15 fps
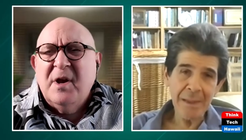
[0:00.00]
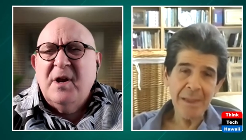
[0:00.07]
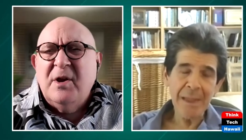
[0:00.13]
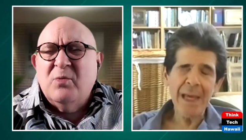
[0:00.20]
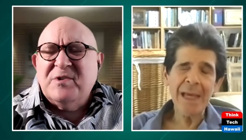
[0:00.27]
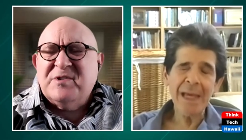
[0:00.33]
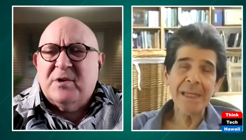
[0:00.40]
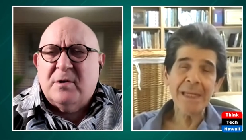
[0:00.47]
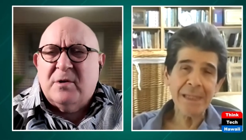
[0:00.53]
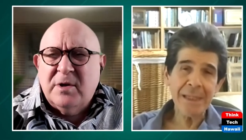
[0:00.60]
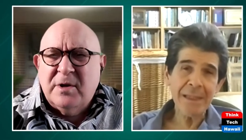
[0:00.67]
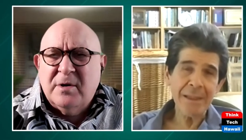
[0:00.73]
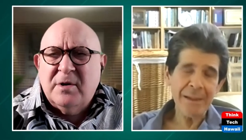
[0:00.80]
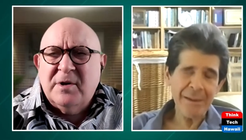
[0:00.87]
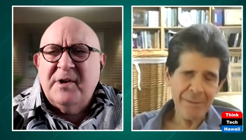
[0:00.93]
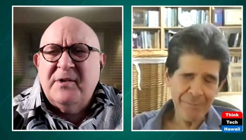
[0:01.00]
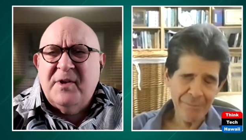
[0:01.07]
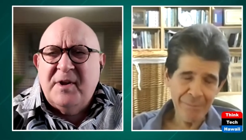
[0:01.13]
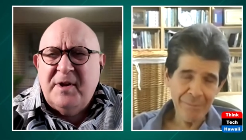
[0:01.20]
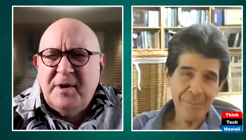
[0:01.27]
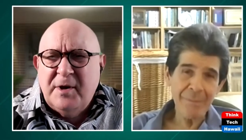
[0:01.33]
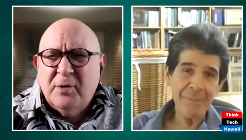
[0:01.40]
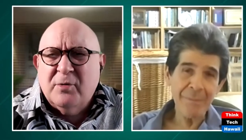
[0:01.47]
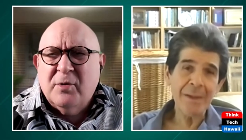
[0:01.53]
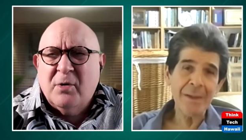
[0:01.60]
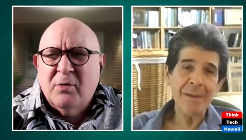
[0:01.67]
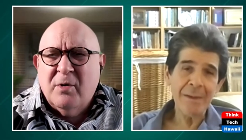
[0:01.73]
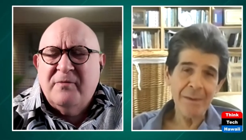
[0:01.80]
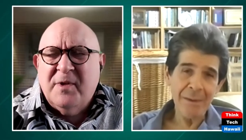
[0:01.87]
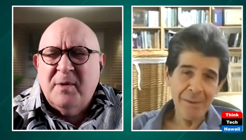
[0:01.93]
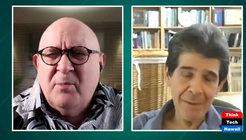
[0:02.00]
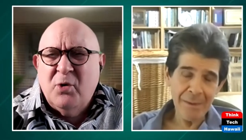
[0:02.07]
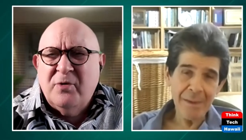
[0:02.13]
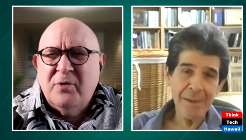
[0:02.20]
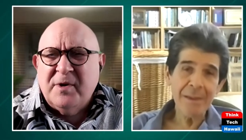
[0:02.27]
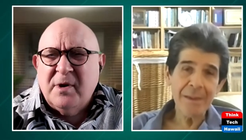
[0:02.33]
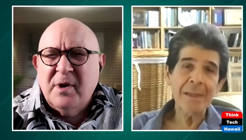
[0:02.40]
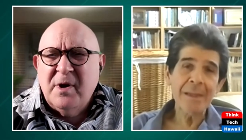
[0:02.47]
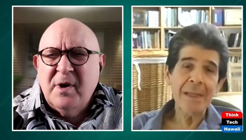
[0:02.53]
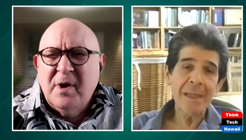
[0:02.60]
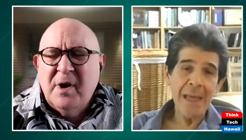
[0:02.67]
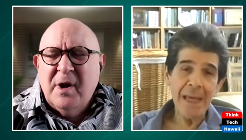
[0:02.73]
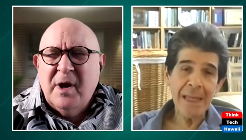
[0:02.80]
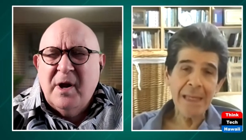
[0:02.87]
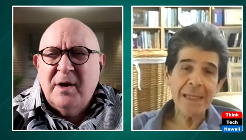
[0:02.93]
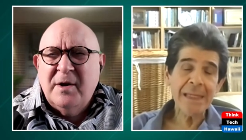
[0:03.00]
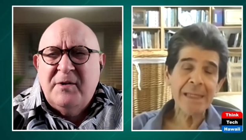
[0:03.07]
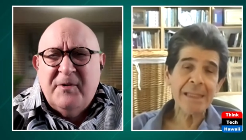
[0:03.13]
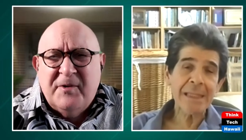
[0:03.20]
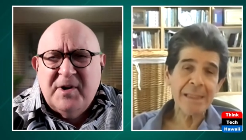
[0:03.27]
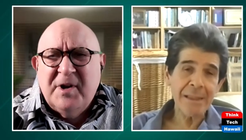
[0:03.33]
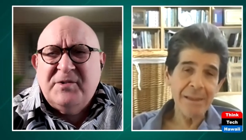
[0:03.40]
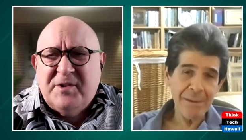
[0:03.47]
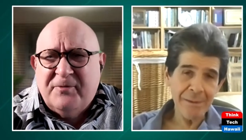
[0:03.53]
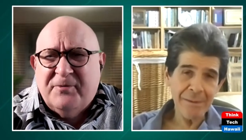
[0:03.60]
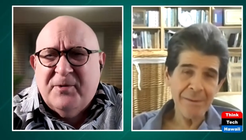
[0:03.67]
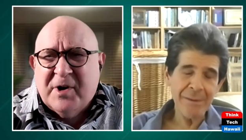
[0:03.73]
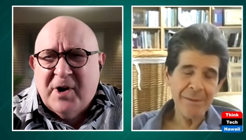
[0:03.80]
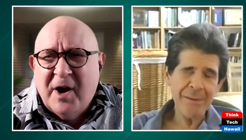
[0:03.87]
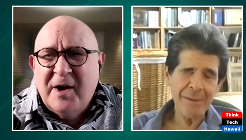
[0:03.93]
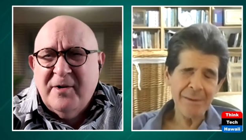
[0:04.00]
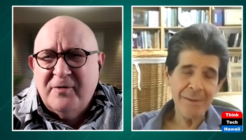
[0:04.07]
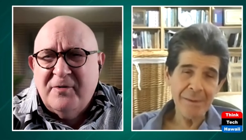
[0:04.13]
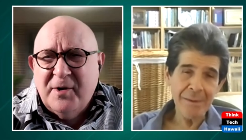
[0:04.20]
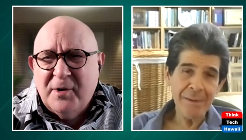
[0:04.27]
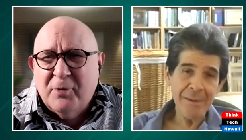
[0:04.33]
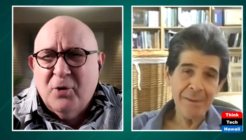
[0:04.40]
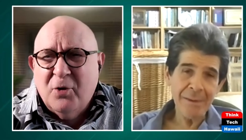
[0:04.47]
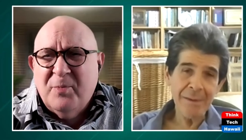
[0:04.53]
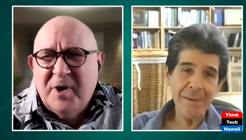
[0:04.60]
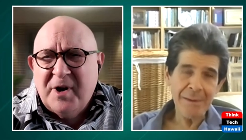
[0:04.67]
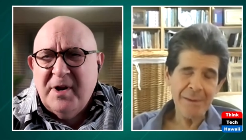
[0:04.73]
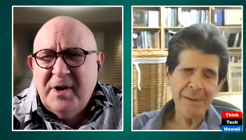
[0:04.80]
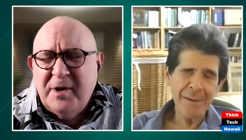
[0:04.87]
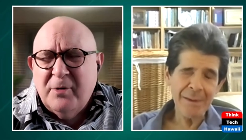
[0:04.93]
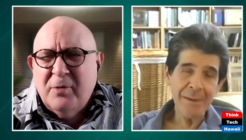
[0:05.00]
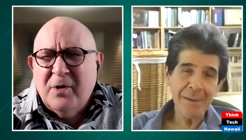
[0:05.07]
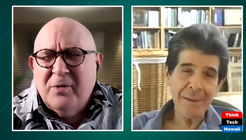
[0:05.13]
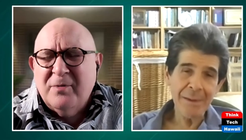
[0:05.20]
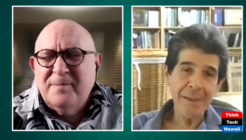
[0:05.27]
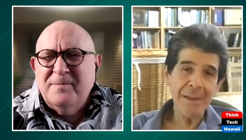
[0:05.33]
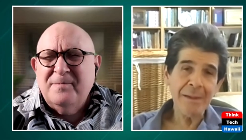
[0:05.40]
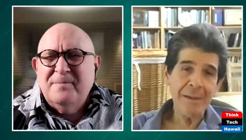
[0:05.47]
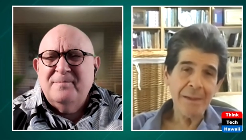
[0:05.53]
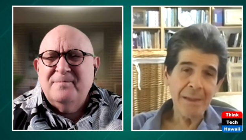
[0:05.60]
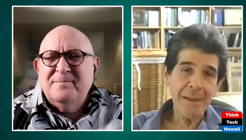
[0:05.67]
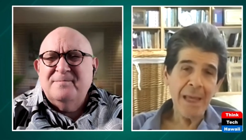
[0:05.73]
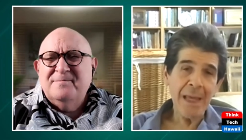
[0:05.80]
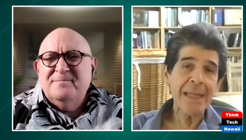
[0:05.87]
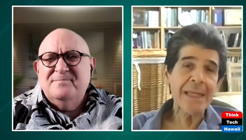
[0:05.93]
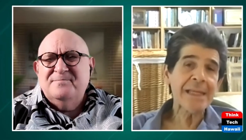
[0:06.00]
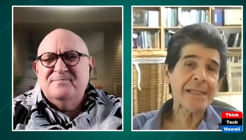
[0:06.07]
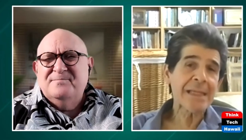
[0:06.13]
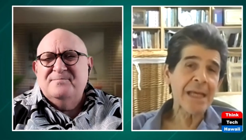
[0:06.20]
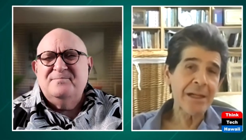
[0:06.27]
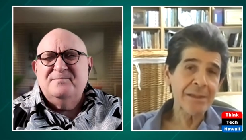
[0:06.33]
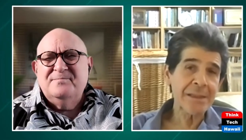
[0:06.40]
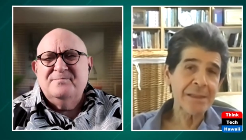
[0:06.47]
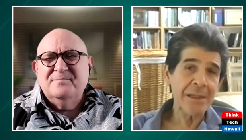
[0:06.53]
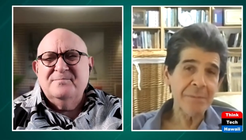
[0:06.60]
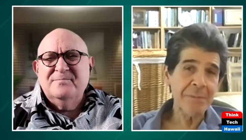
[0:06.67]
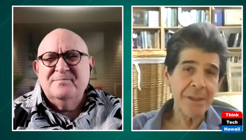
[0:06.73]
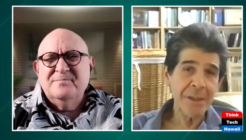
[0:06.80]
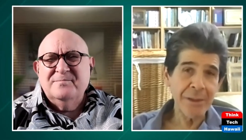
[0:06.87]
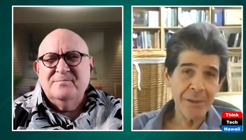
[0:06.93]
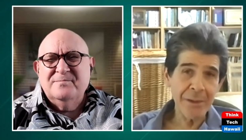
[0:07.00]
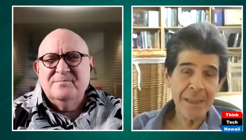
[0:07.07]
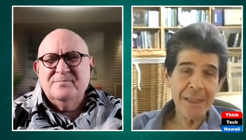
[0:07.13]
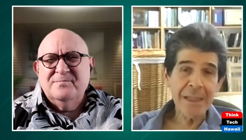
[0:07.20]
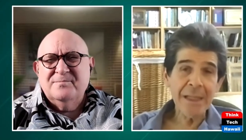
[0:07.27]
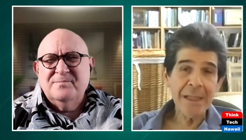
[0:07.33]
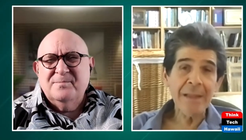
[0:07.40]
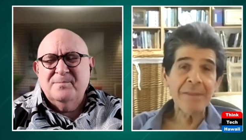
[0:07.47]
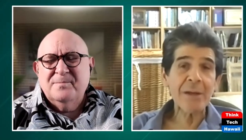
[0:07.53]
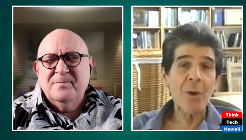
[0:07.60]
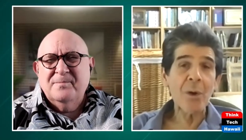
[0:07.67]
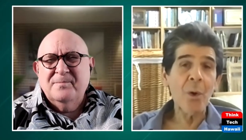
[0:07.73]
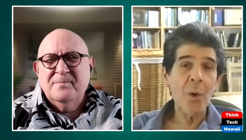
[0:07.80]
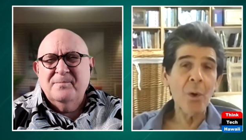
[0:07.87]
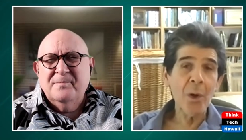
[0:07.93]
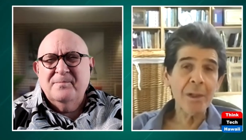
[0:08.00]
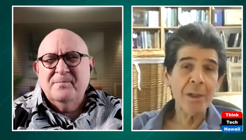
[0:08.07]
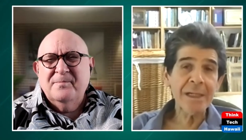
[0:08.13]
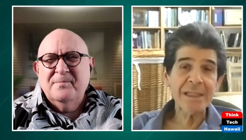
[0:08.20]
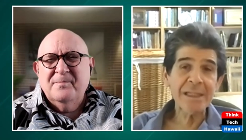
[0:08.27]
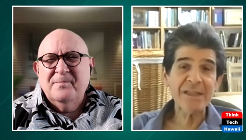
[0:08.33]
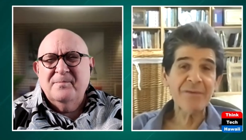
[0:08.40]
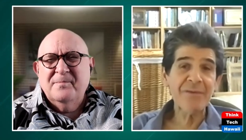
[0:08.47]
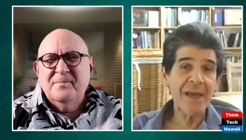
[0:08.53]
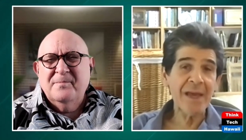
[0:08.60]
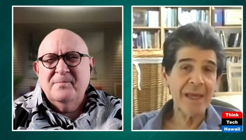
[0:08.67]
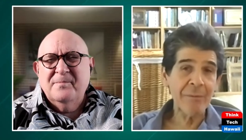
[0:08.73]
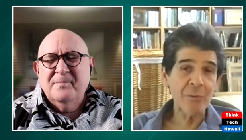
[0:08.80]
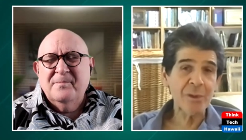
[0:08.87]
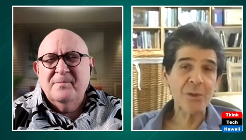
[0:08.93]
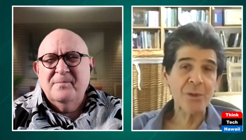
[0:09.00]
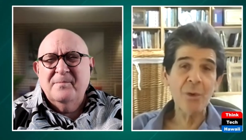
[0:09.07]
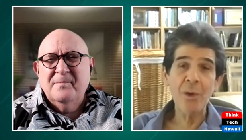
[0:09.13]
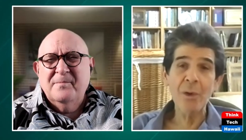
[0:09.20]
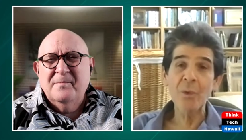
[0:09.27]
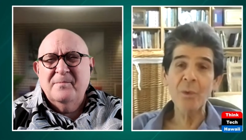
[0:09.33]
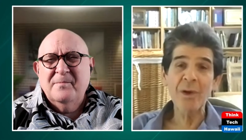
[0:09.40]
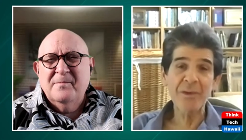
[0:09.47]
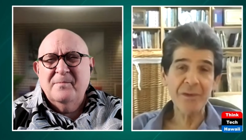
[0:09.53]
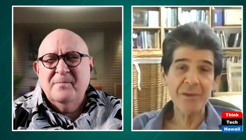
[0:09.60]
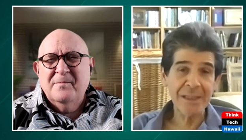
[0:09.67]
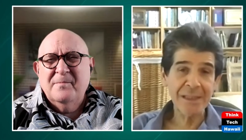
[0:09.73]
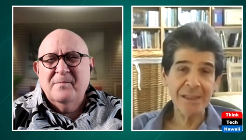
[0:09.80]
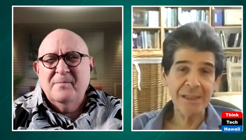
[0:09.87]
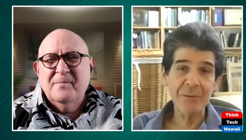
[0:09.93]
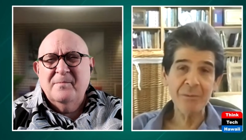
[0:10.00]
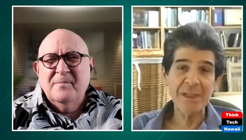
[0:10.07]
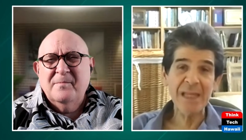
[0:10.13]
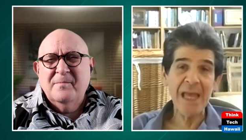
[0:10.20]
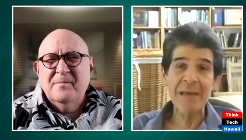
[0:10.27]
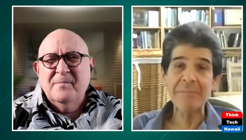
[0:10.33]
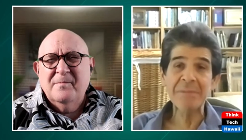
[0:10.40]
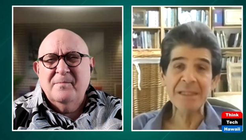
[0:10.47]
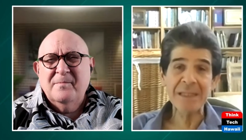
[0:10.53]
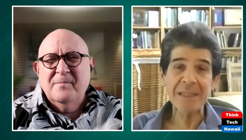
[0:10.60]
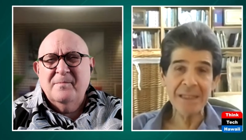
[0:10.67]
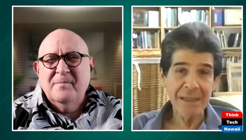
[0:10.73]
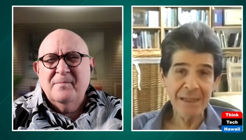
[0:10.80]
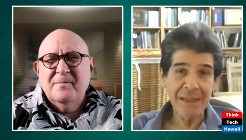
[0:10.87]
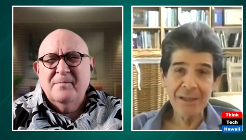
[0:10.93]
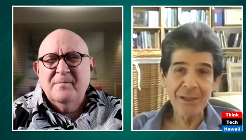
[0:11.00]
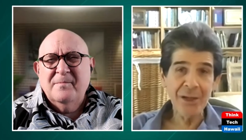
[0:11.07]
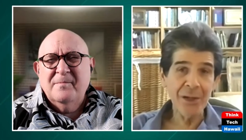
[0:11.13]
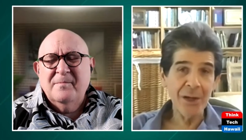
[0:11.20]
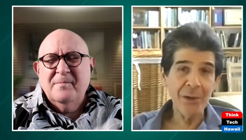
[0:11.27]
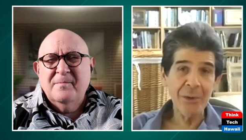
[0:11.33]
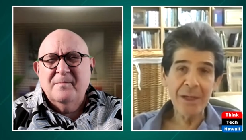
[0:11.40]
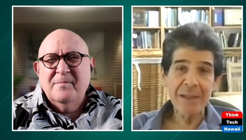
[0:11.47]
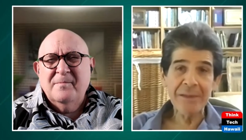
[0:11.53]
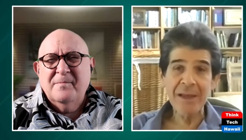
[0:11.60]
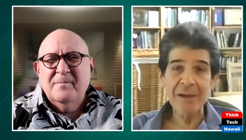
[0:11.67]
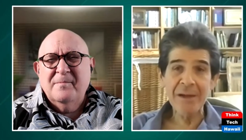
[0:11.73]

Speaker 1: He was clearly the hero of the movie, a different kind of hero, but a hero.
Speaker 2: And he tells Amir that all his fame was all worthless. It was empty. You know, there